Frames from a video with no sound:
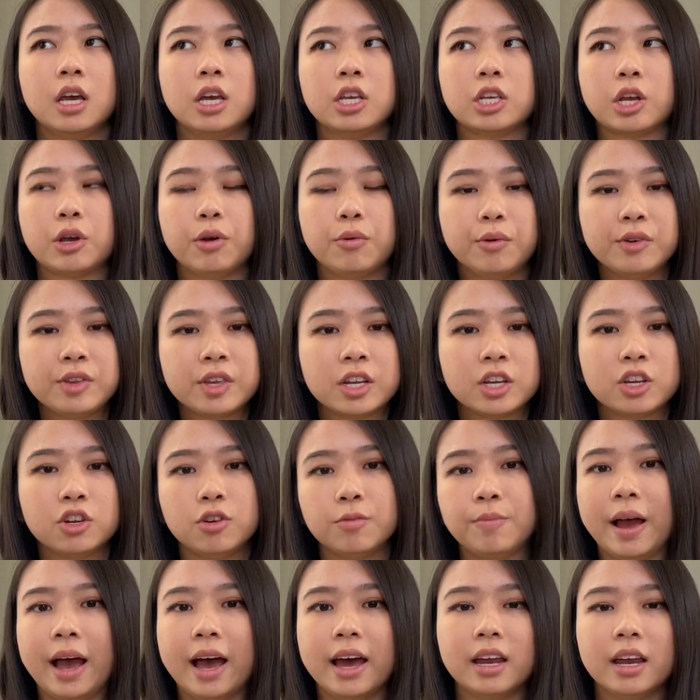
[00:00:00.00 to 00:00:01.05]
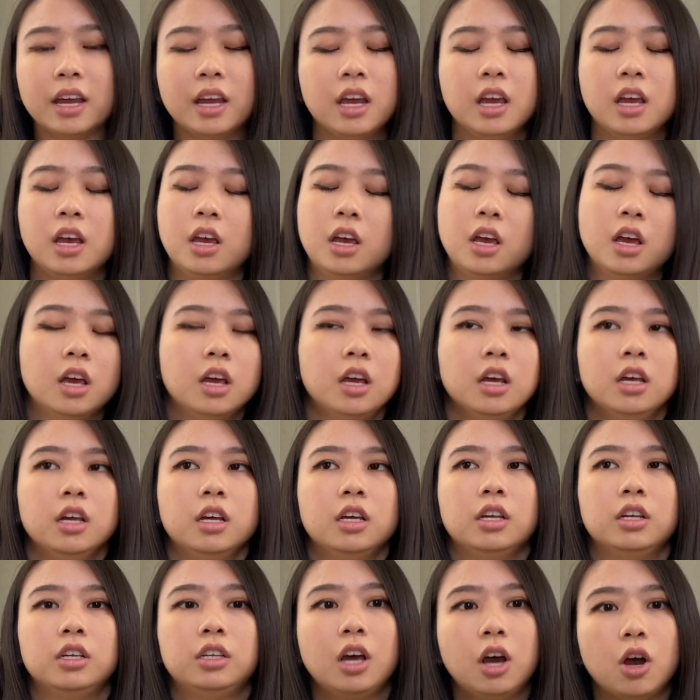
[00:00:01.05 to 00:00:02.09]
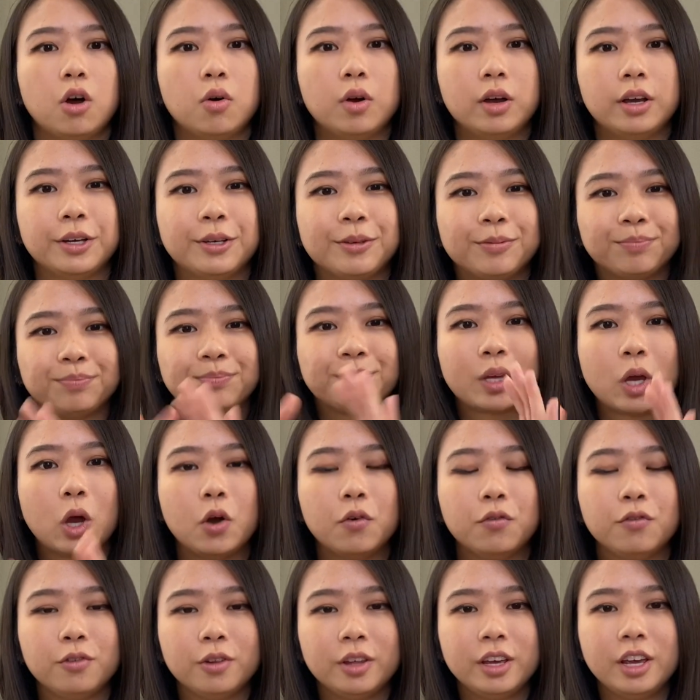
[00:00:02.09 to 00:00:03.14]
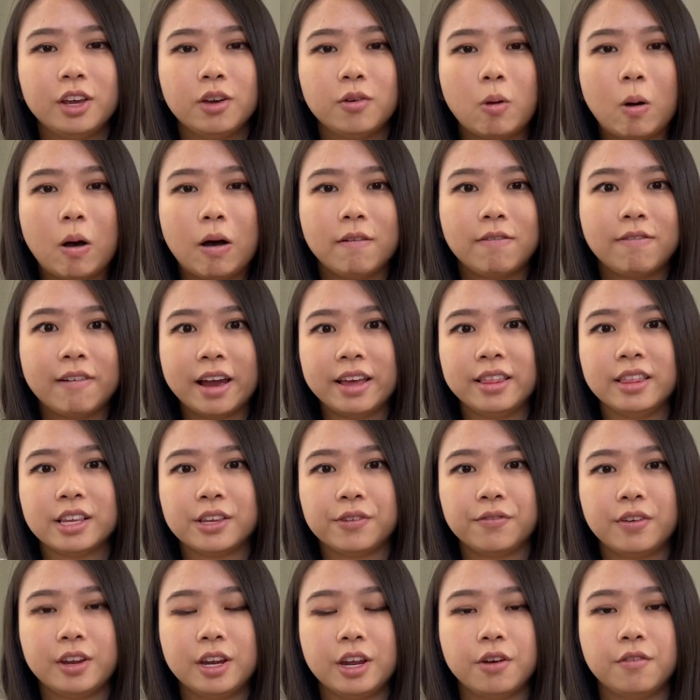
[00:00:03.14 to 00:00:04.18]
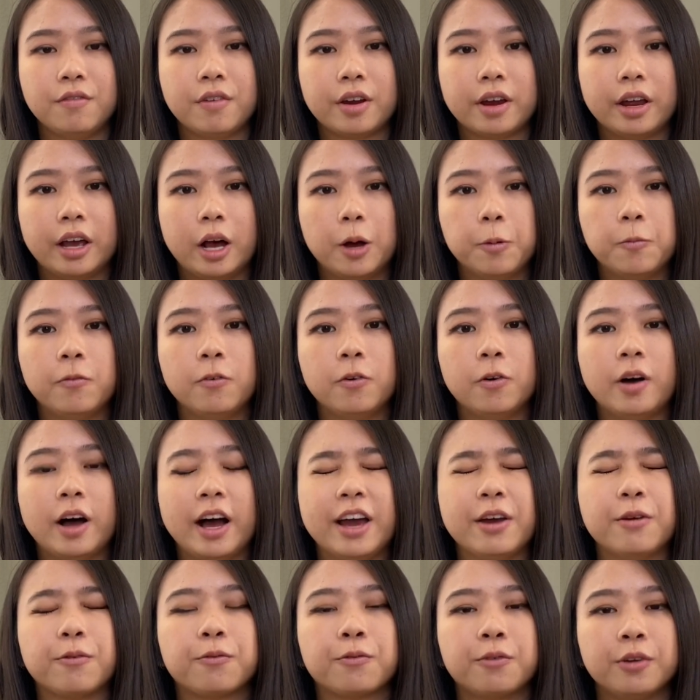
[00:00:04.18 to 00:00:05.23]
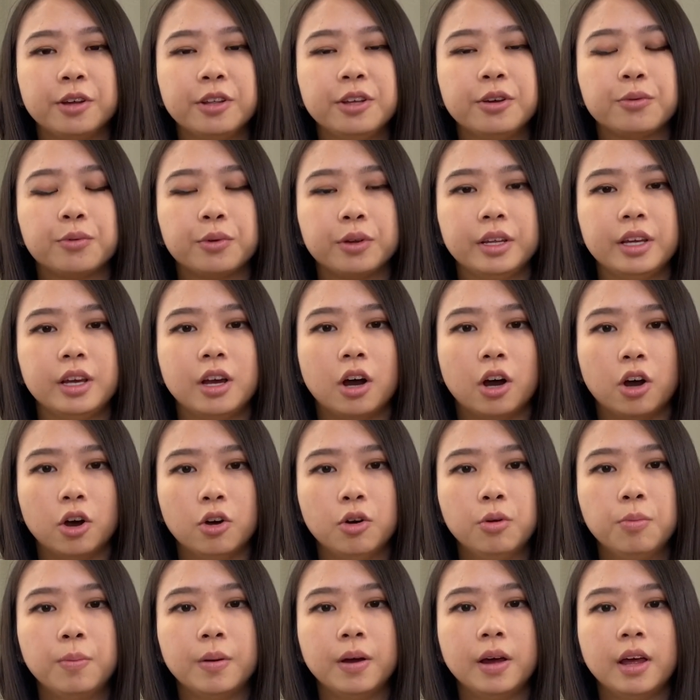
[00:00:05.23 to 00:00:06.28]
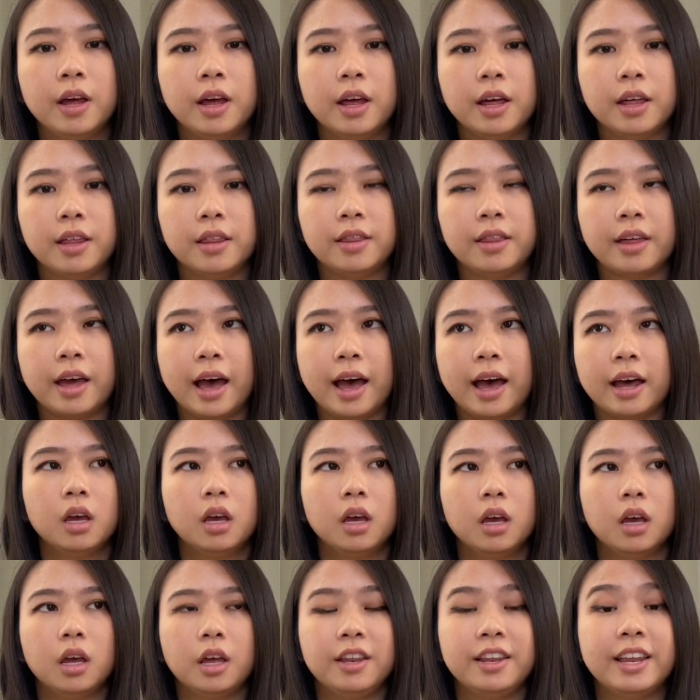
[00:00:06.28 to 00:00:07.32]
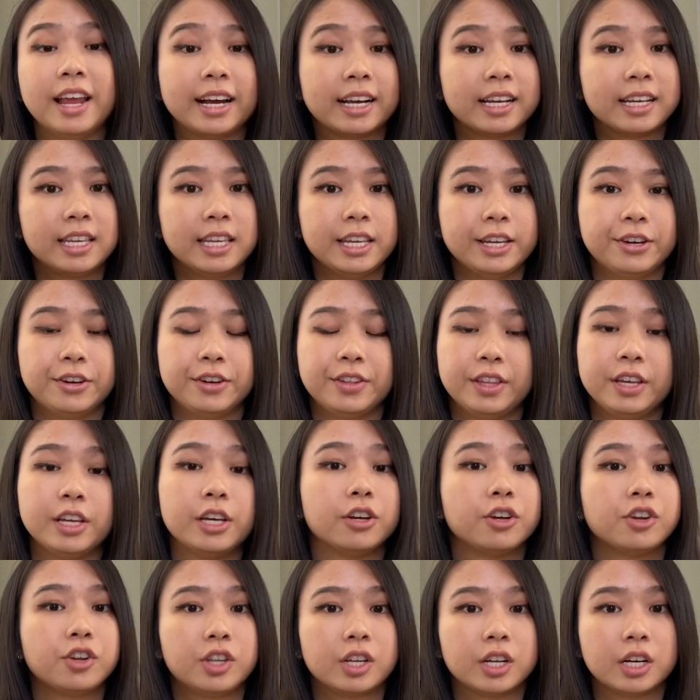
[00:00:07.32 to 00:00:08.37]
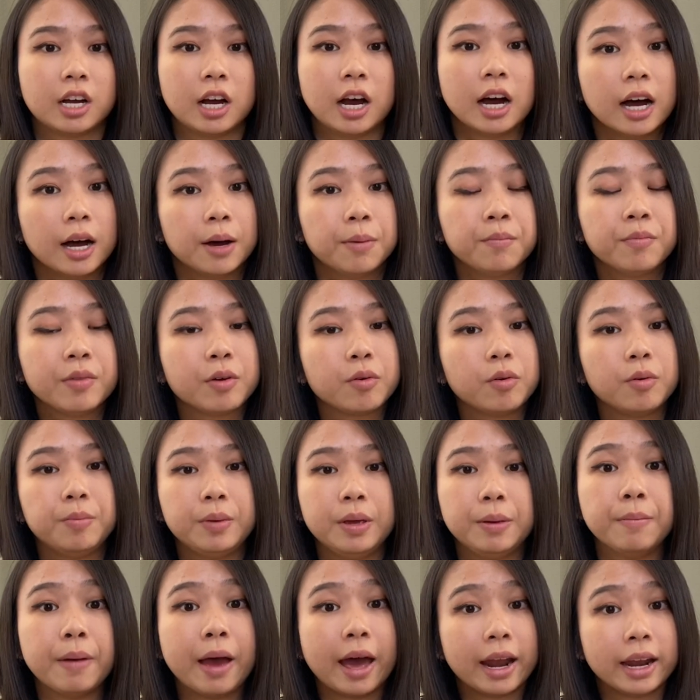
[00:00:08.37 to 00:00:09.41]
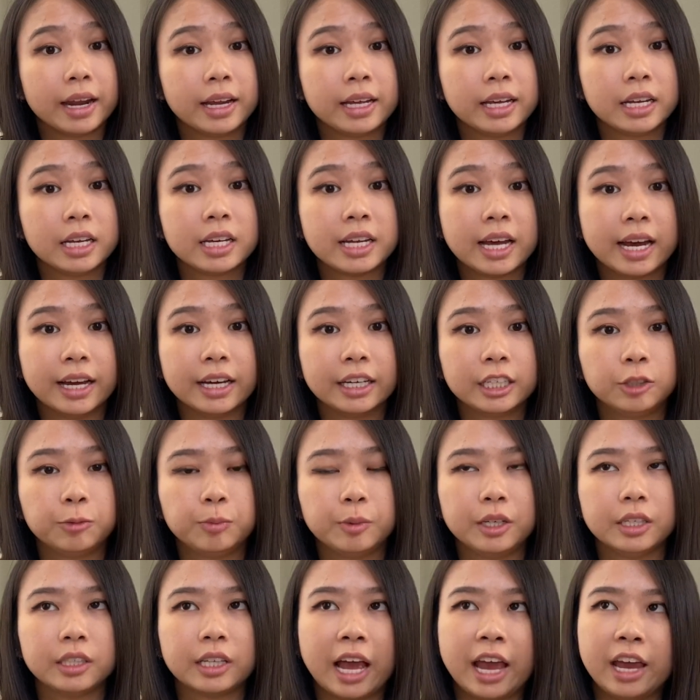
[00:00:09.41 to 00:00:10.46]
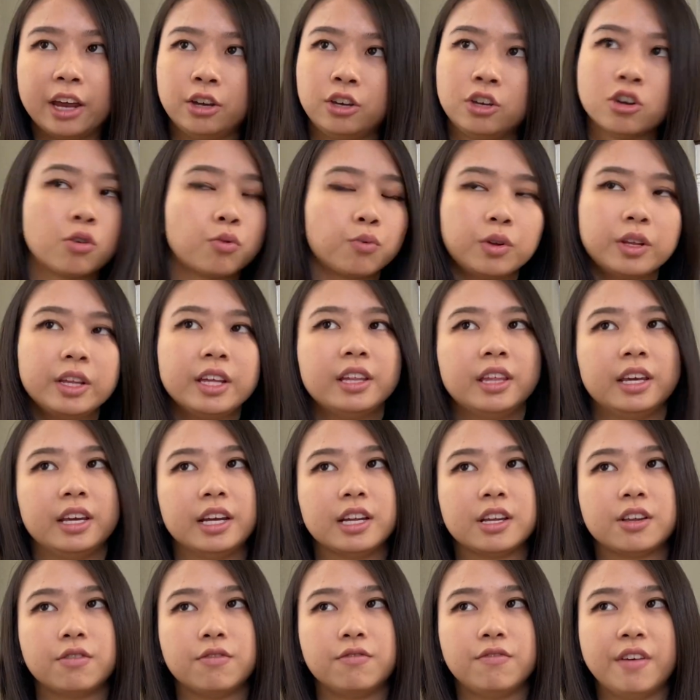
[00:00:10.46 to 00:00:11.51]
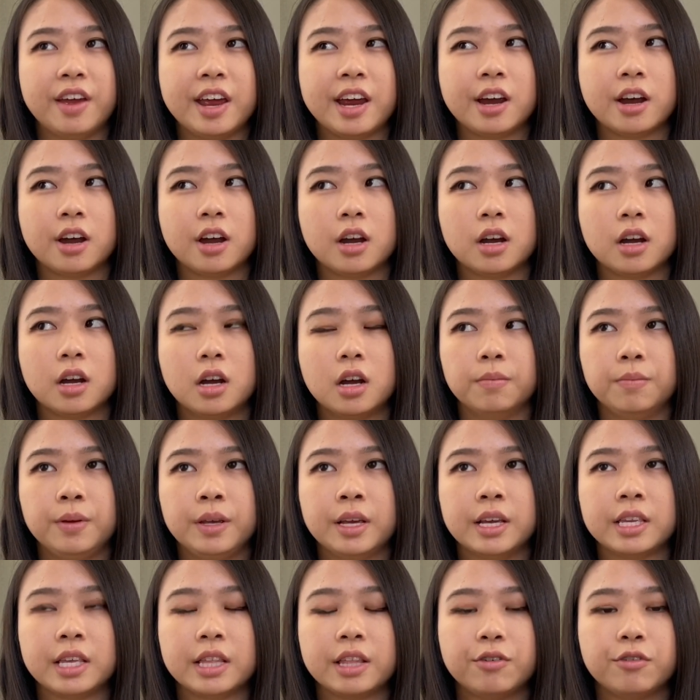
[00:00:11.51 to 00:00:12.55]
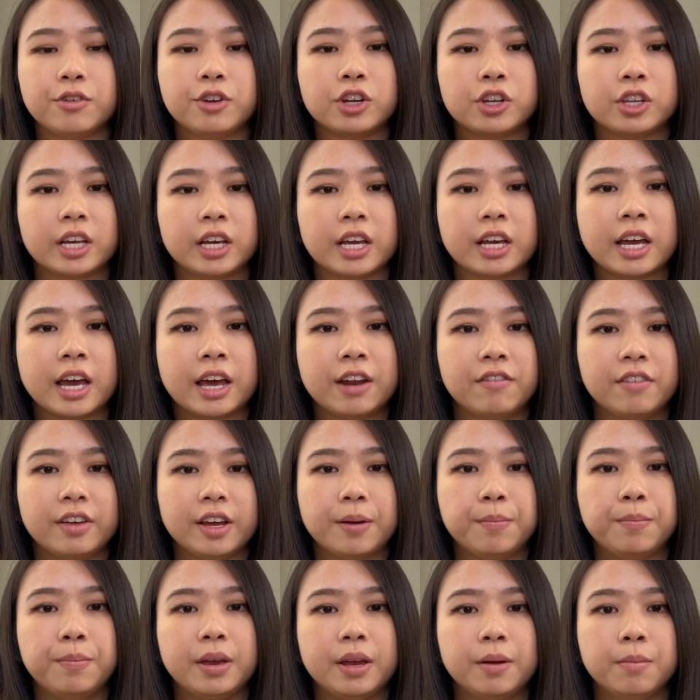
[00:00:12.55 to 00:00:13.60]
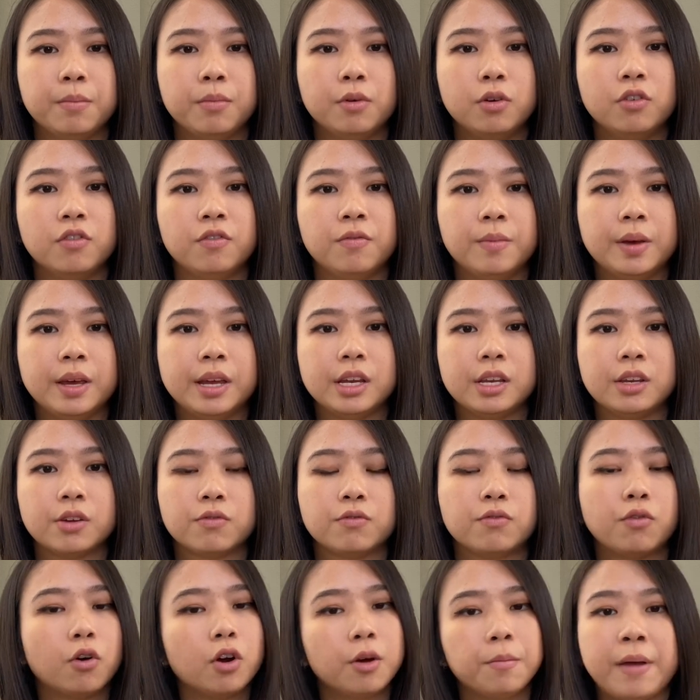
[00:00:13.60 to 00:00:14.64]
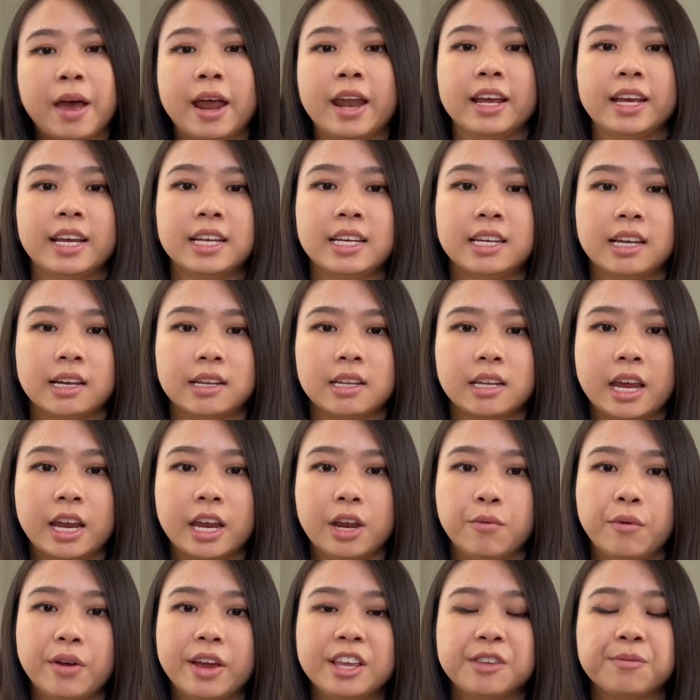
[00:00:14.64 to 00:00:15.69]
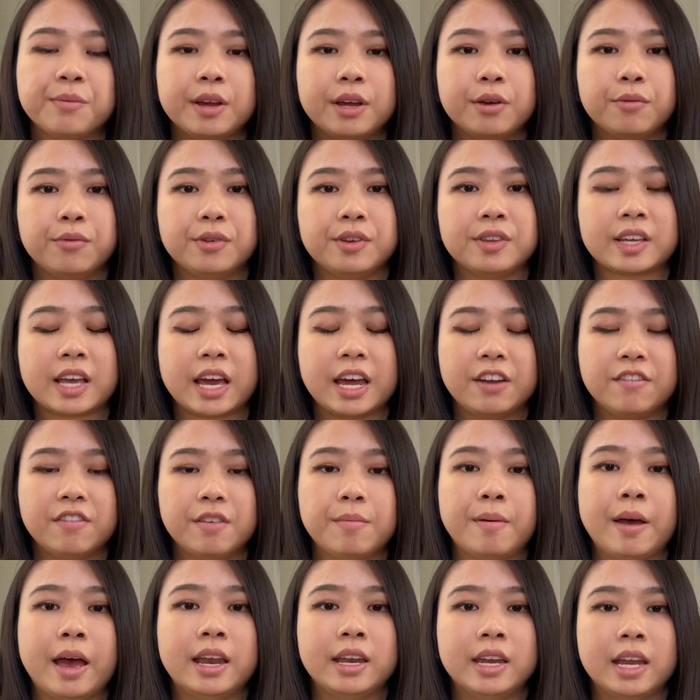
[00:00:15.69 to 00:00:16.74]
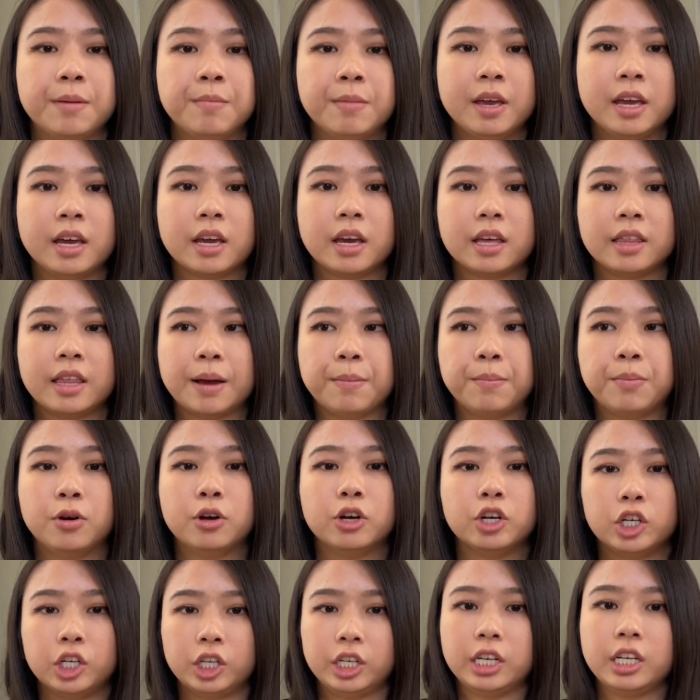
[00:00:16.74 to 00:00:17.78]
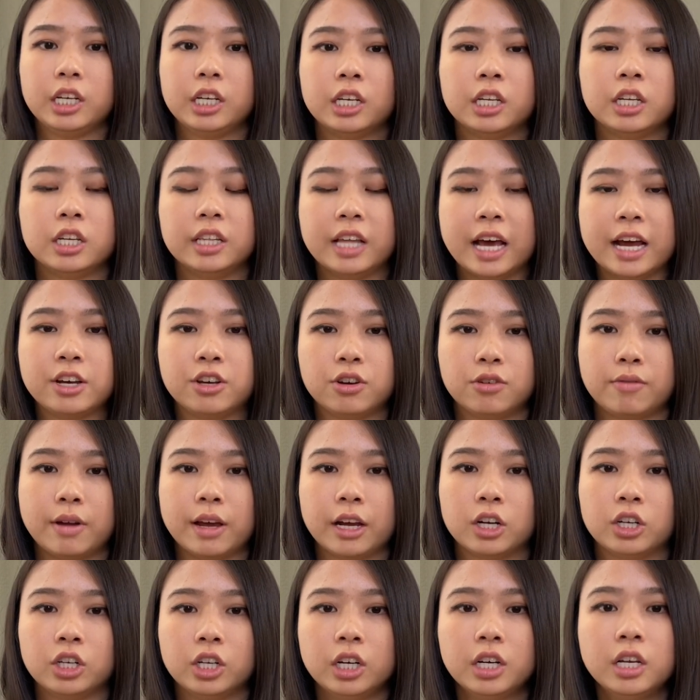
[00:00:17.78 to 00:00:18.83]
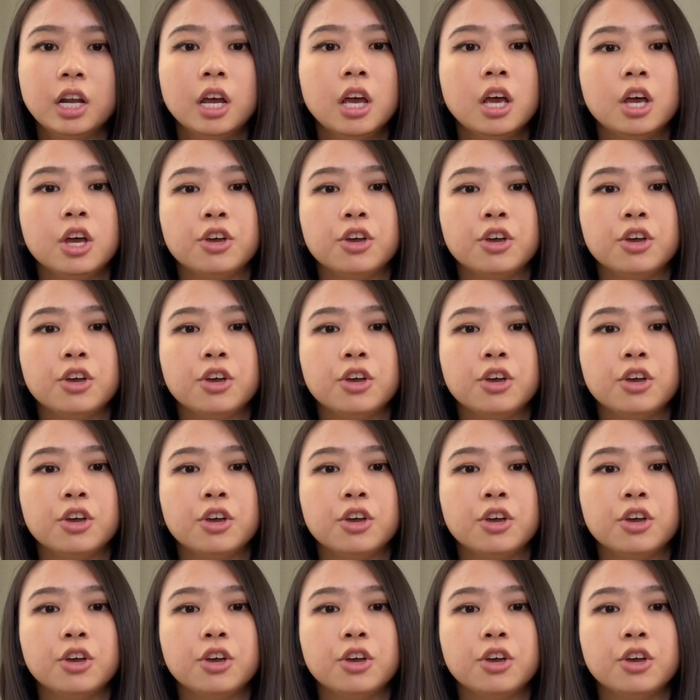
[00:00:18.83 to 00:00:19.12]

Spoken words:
So it wasn't too bad. So hopefully you all find this video very helpful. I really, really hope that next year and the years to come, there will be Manikin tests, because I don't really think it's fair, because there was just like kind of like a big movement for Manikin tests anyways, but it was kind of the pandemic that pushed it to that direction.